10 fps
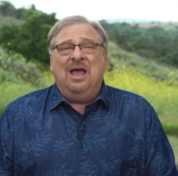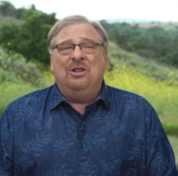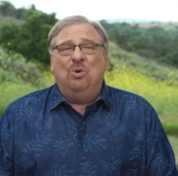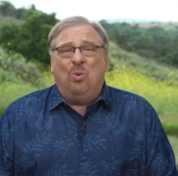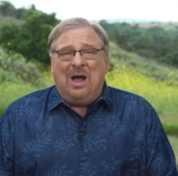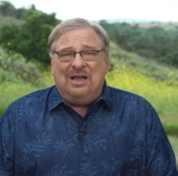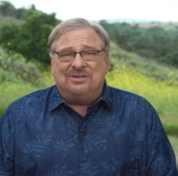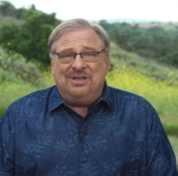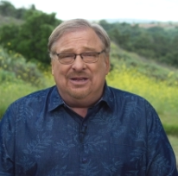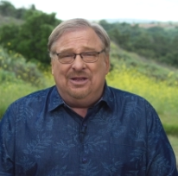And the
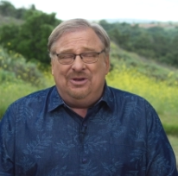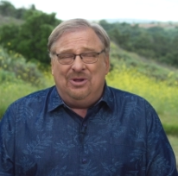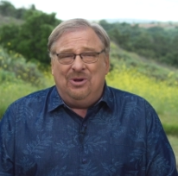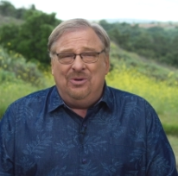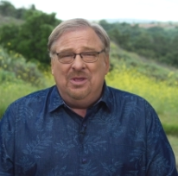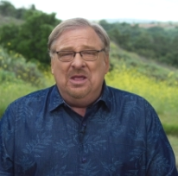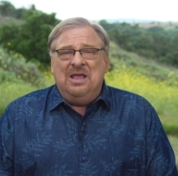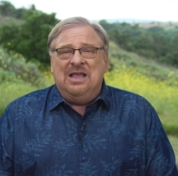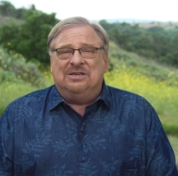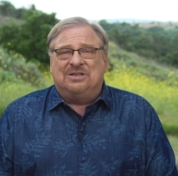wise thing to do
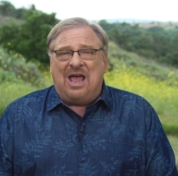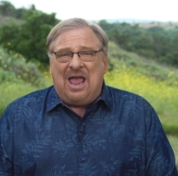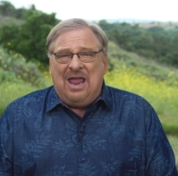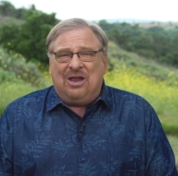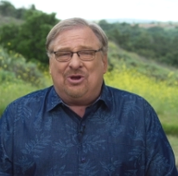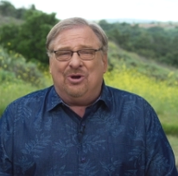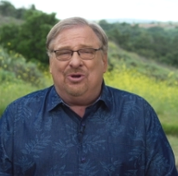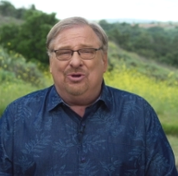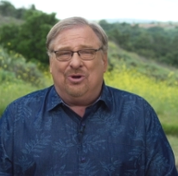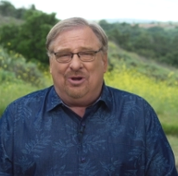is to
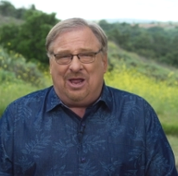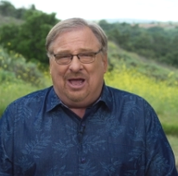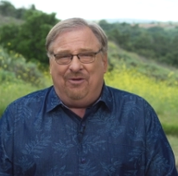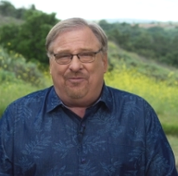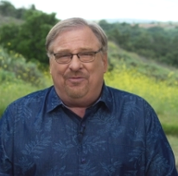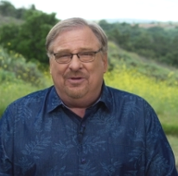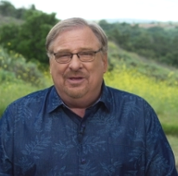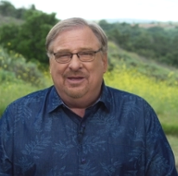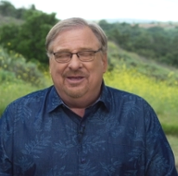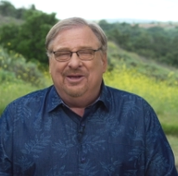anchor your life
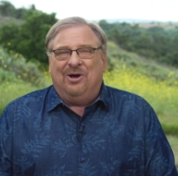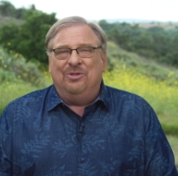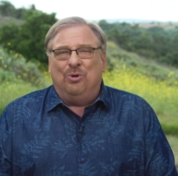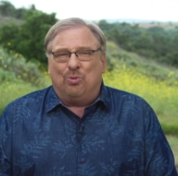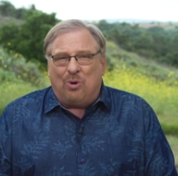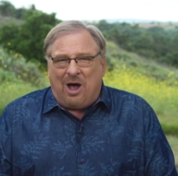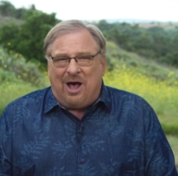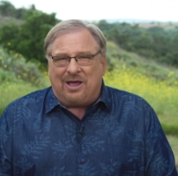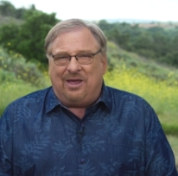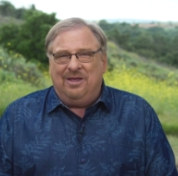on the
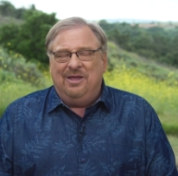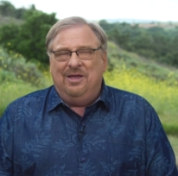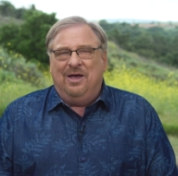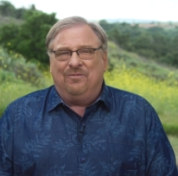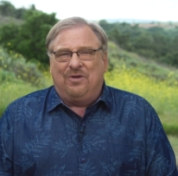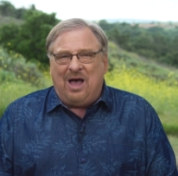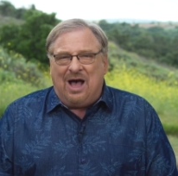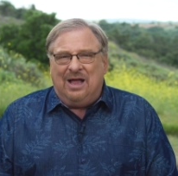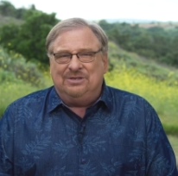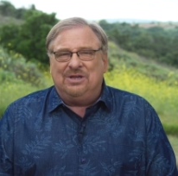rock of
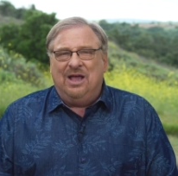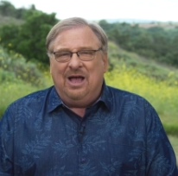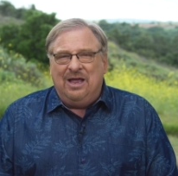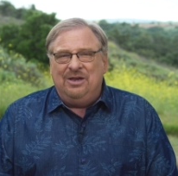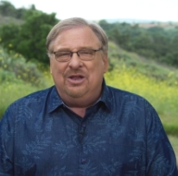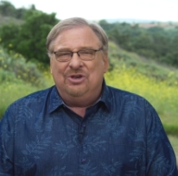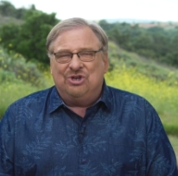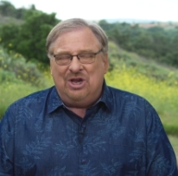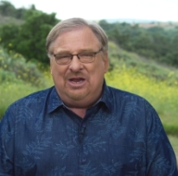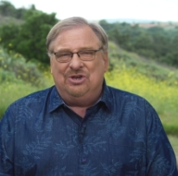God's
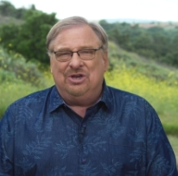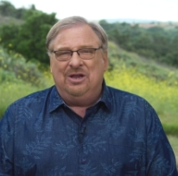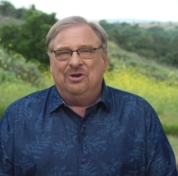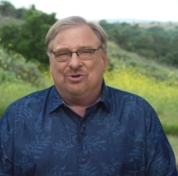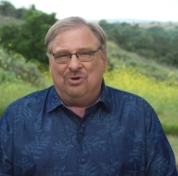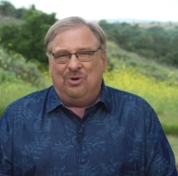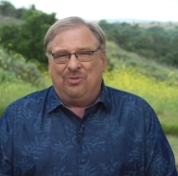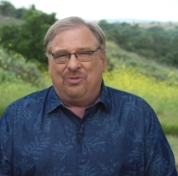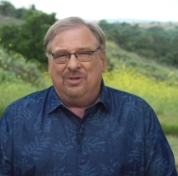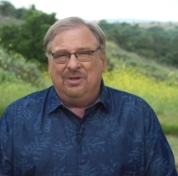unchanging
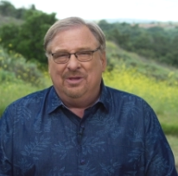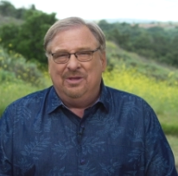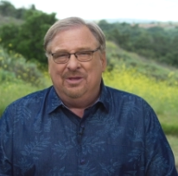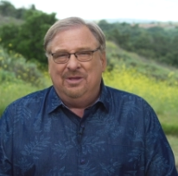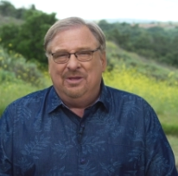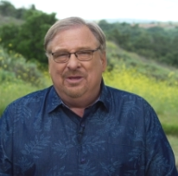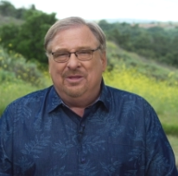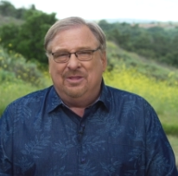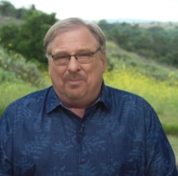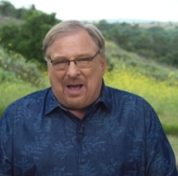truth,
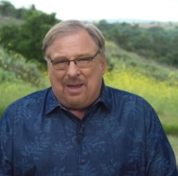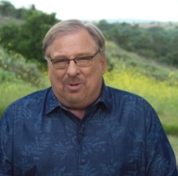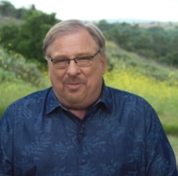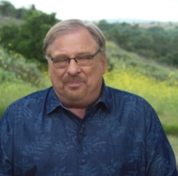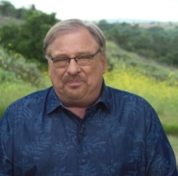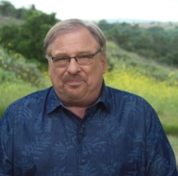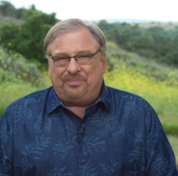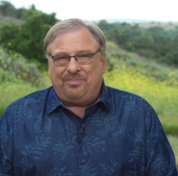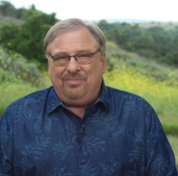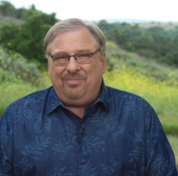the Bible.
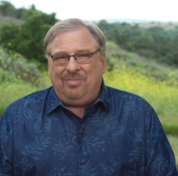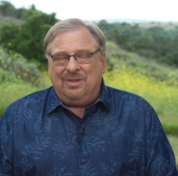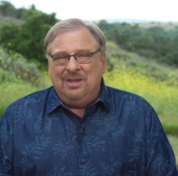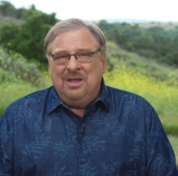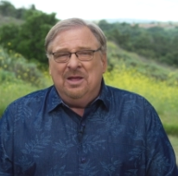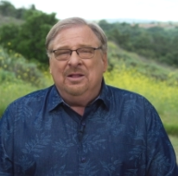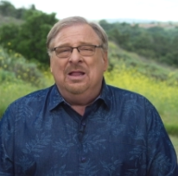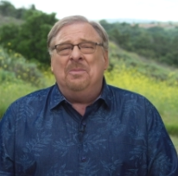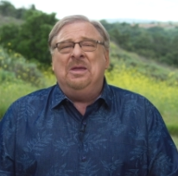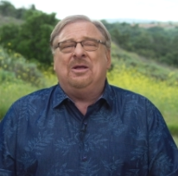
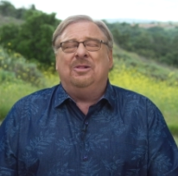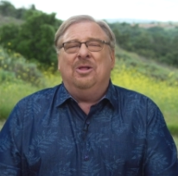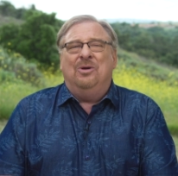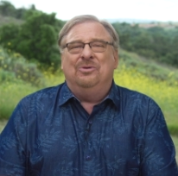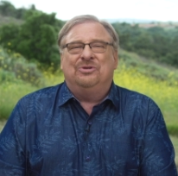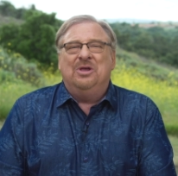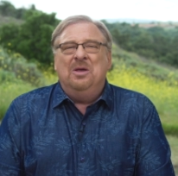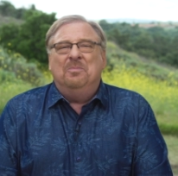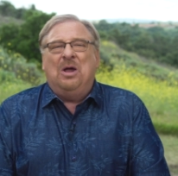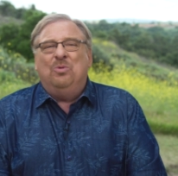Let me close
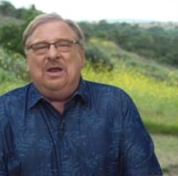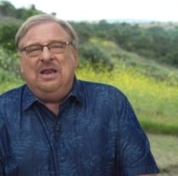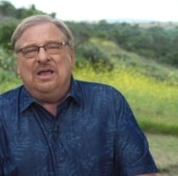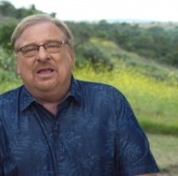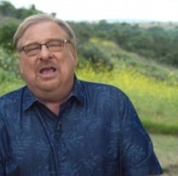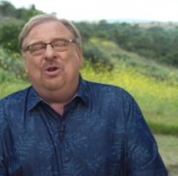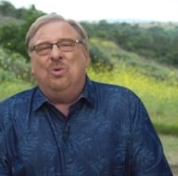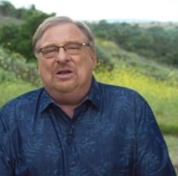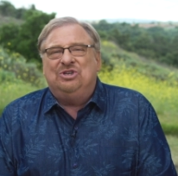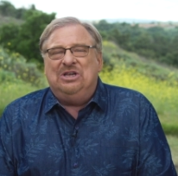by reading again
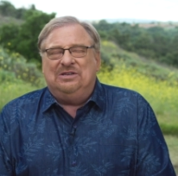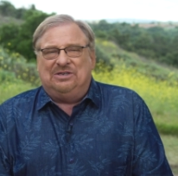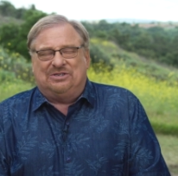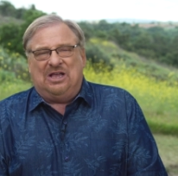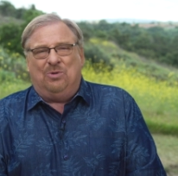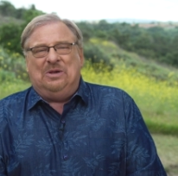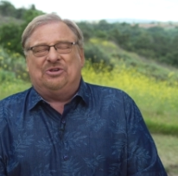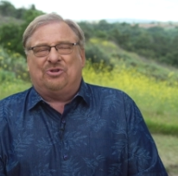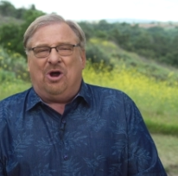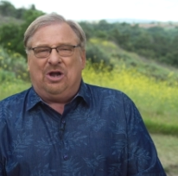what Jesus said. We
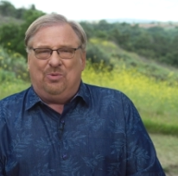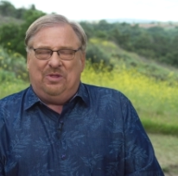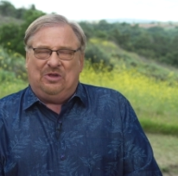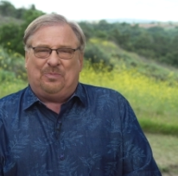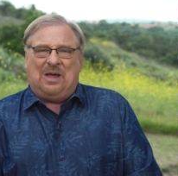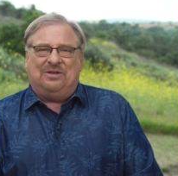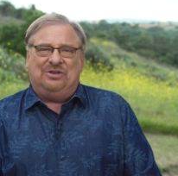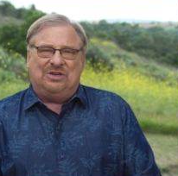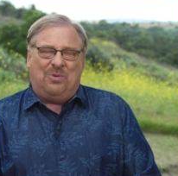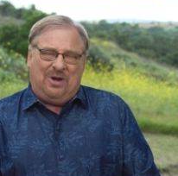started with this
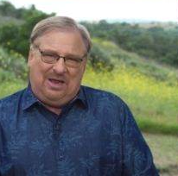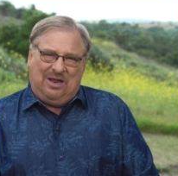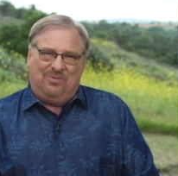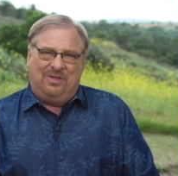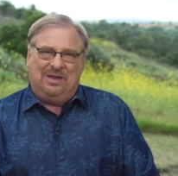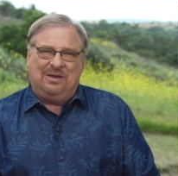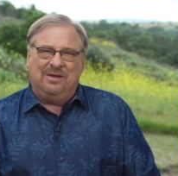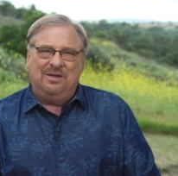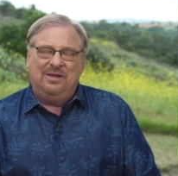passage. I want to end with it.